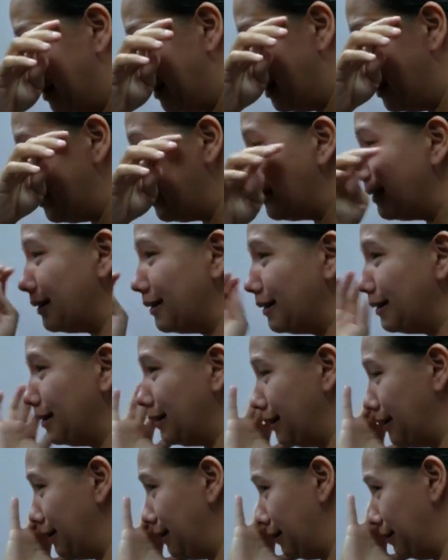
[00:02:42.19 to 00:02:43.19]
So
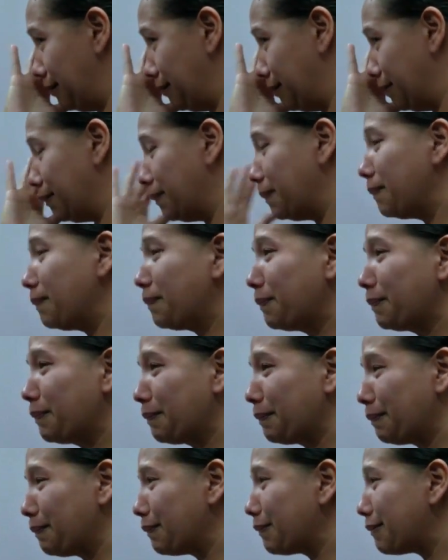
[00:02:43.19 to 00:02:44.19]
when we see this, we
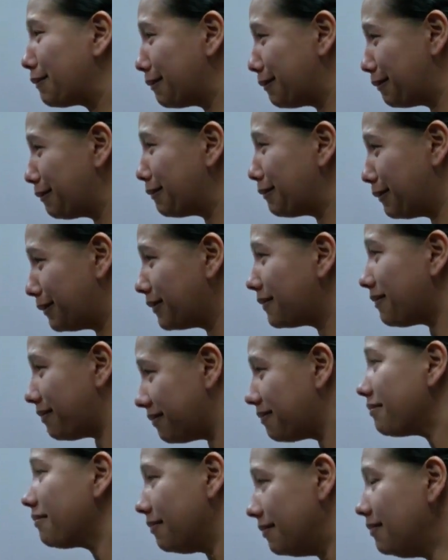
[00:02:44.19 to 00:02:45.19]
feel really good about
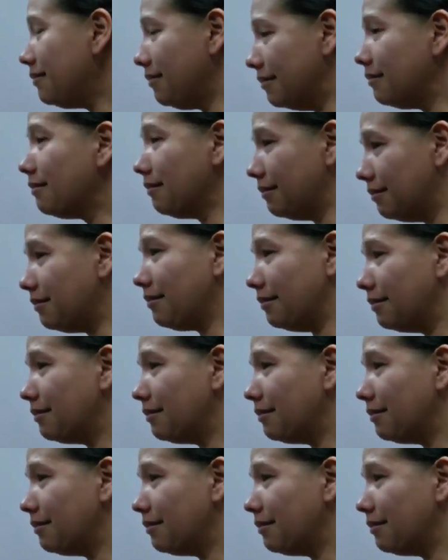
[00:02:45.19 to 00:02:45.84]
what we can do.